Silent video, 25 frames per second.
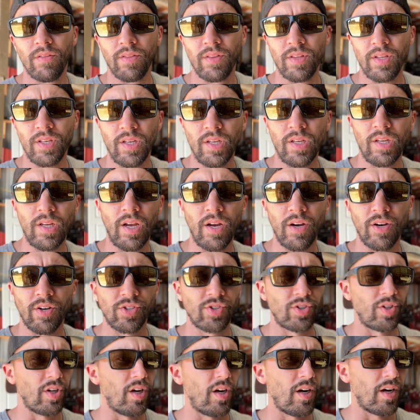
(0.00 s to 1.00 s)
the air
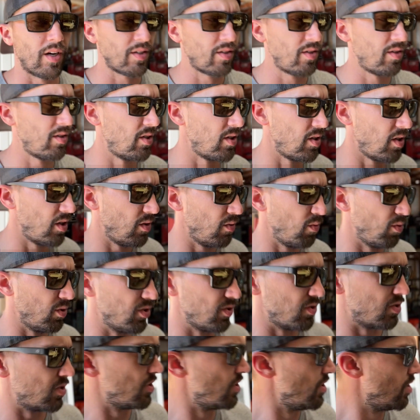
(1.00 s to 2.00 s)
shocks. It
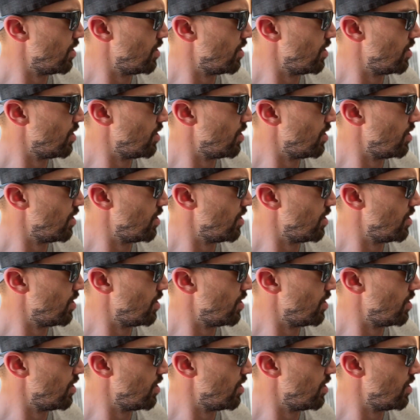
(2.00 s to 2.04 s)
was